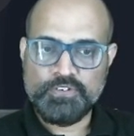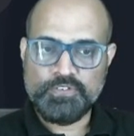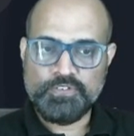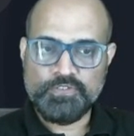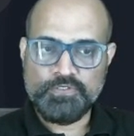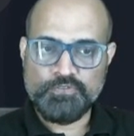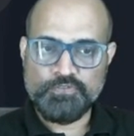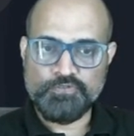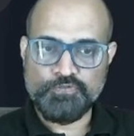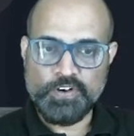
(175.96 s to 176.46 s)

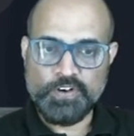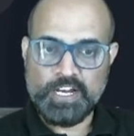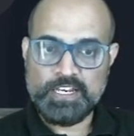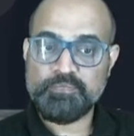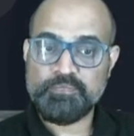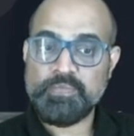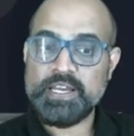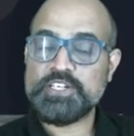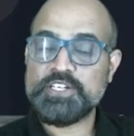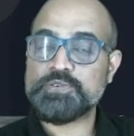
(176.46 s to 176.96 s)
1
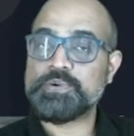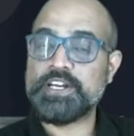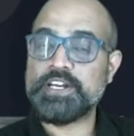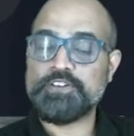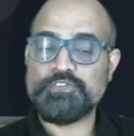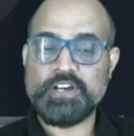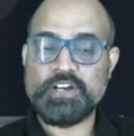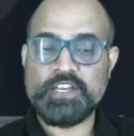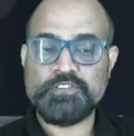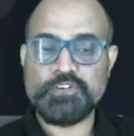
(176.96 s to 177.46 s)
by
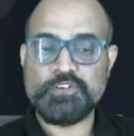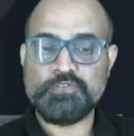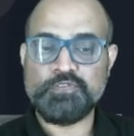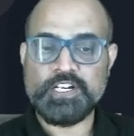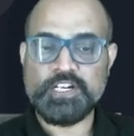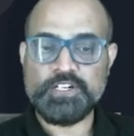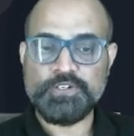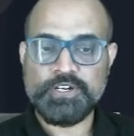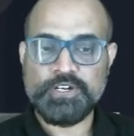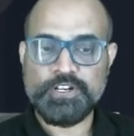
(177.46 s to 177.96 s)
25 of
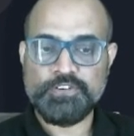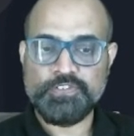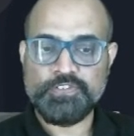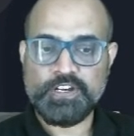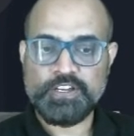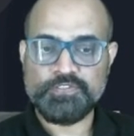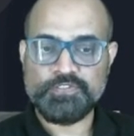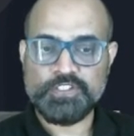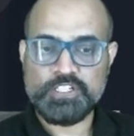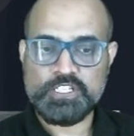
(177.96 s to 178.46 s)

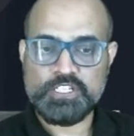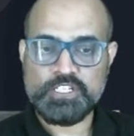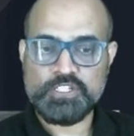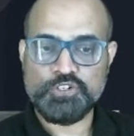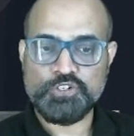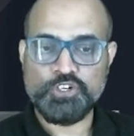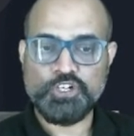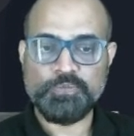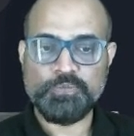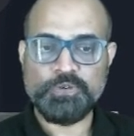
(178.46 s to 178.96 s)
125, this is
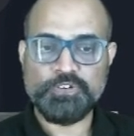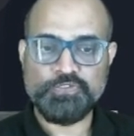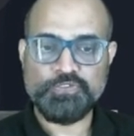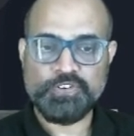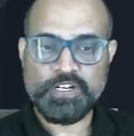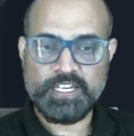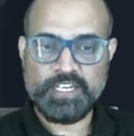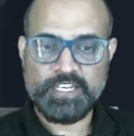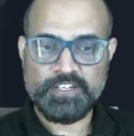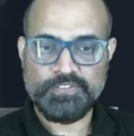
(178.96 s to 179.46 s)
going to be
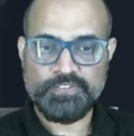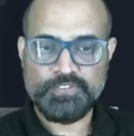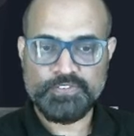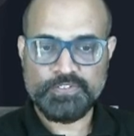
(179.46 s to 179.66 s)
5.